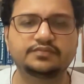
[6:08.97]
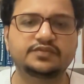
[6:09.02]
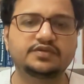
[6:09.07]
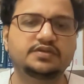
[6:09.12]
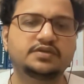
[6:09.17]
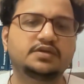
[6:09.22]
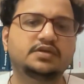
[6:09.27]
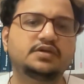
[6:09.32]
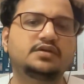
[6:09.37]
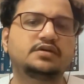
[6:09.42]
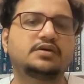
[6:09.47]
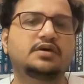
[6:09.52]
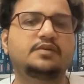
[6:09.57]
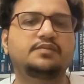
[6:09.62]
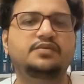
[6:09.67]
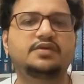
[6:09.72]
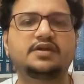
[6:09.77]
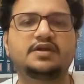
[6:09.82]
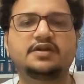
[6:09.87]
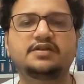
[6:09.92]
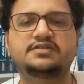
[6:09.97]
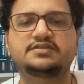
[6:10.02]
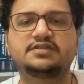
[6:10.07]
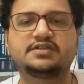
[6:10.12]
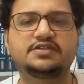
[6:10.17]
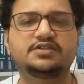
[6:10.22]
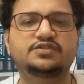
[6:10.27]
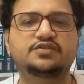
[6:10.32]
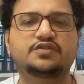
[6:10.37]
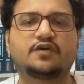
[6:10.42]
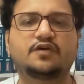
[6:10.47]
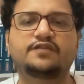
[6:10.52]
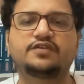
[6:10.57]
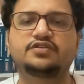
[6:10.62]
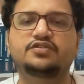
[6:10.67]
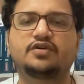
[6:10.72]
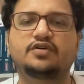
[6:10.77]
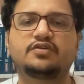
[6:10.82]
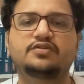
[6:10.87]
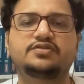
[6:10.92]
He updates these coffee
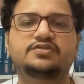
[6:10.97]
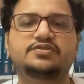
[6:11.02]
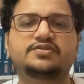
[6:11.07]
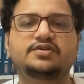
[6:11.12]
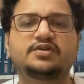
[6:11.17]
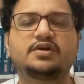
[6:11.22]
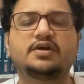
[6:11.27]
shots